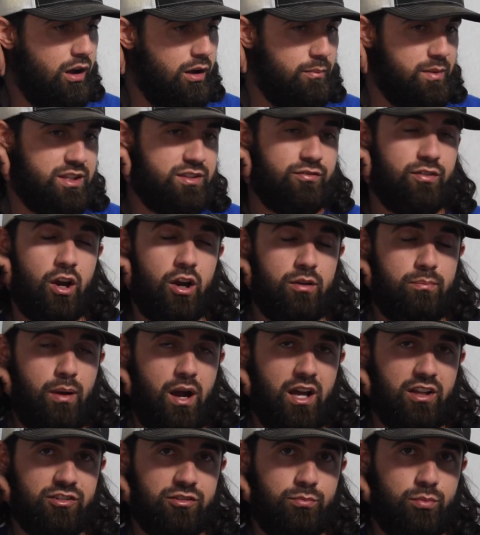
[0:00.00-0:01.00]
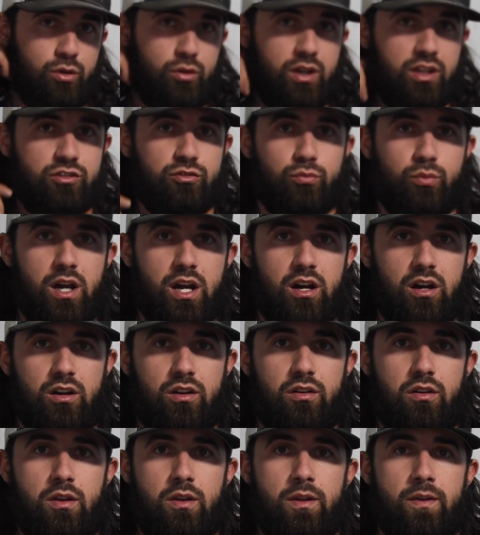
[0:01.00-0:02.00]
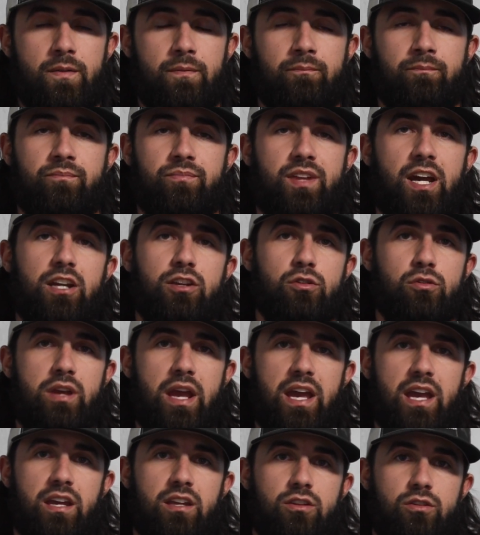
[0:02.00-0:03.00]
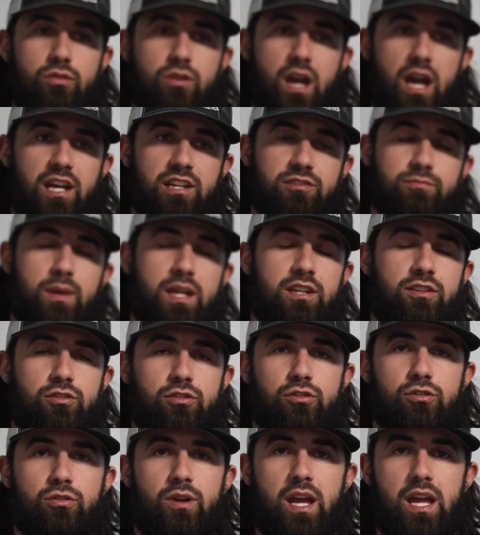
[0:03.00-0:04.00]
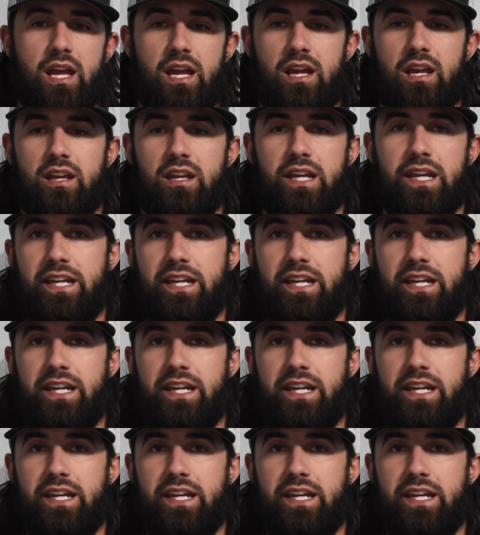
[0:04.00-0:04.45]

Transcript: It's very possible as well that you guys may do a